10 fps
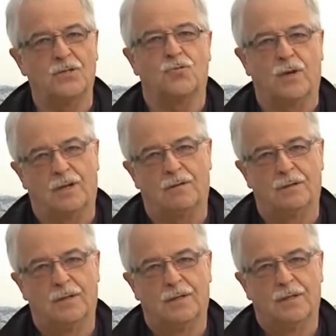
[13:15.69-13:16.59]

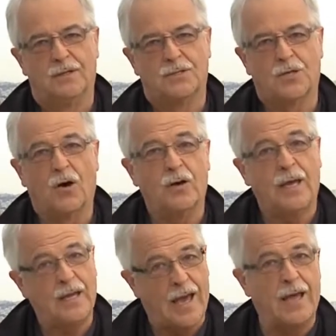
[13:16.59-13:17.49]
Israel. So
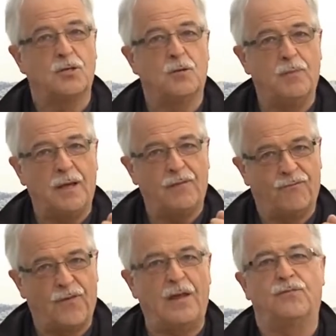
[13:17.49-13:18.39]
he had to be
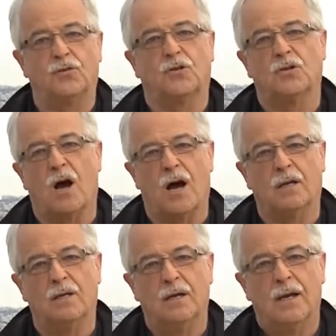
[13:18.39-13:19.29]
faithful to
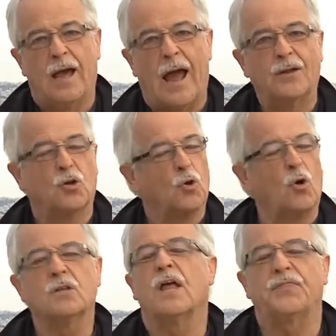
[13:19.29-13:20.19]
God and could
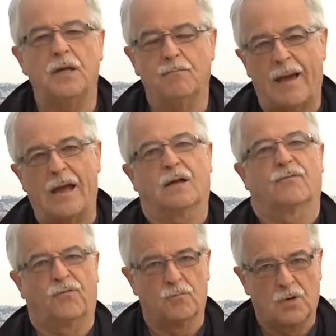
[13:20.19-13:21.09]
hold nothing back
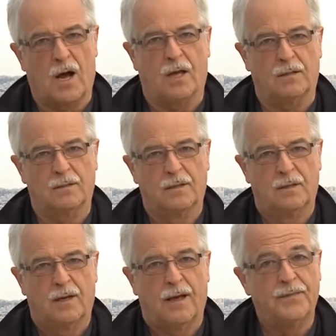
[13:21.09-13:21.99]
from God.
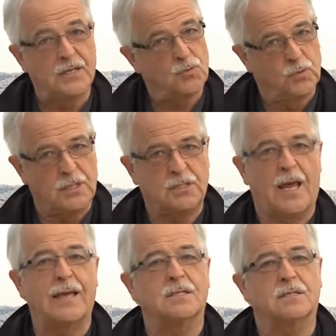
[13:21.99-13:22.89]
And this was a
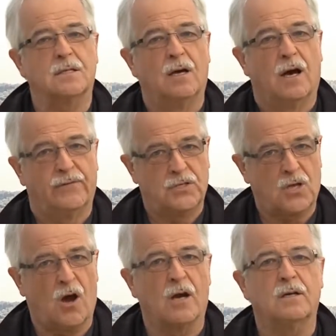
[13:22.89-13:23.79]
test of
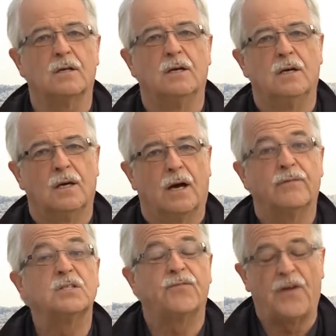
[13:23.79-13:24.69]
his heart,
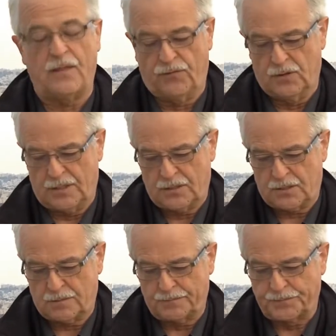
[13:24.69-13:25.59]
of his
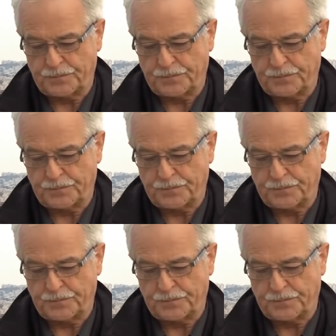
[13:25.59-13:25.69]
faithfulness.